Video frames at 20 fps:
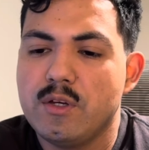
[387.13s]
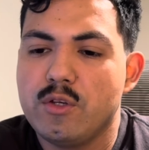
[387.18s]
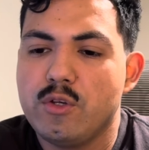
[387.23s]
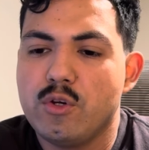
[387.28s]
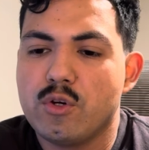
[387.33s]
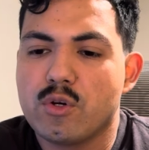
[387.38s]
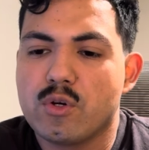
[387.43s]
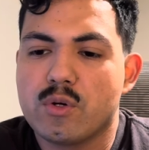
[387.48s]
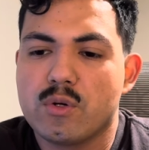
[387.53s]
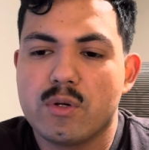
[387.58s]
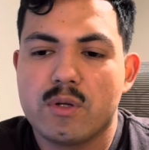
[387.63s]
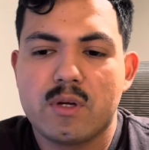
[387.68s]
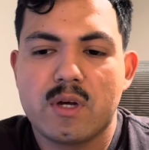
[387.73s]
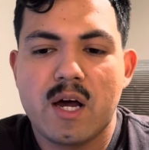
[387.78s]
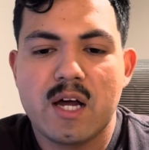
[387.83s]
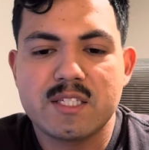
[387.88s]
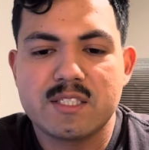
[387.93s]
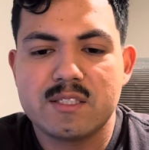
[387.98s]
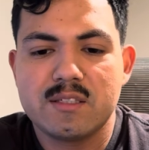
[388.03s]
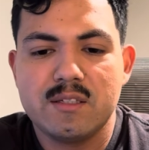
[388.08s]
You're
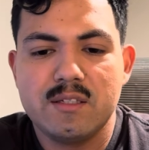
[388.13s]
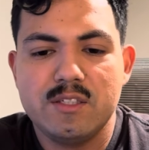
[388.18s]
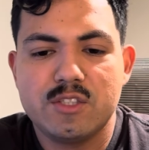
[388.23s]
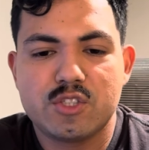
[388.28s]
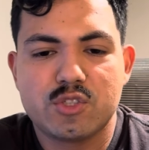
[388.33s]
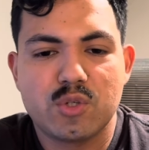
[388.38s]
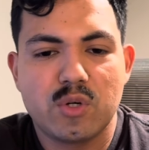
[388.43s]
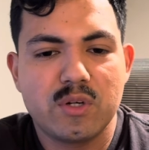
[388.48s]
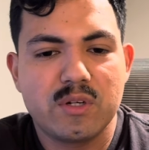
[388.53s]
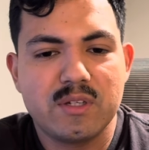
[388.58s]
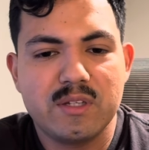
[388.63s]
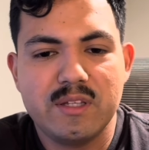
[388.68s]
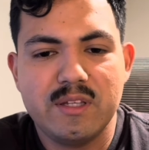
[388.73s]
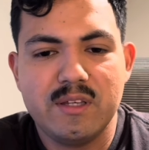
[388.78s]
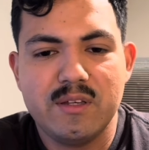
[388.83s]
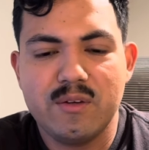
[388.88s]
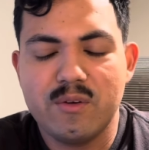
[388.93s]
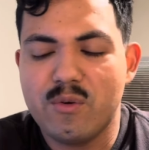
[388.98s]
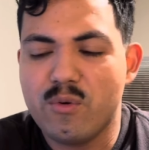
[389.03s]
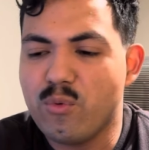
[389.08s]
constantly
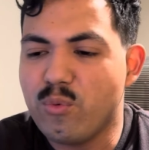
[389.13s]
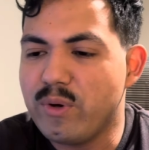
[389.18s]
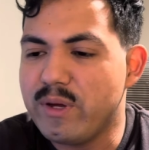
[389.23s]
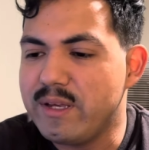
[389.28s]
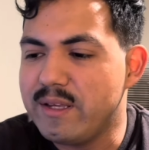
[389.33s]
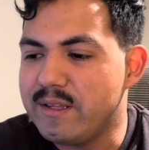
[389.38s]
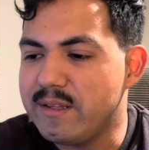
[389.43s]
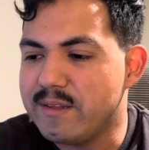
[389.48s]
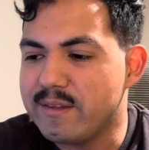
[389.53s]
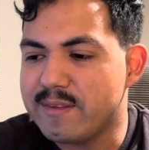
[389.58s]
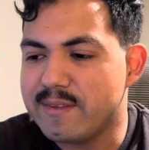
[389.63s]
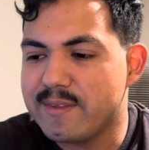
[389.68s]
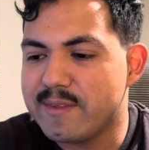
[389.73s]
struggling with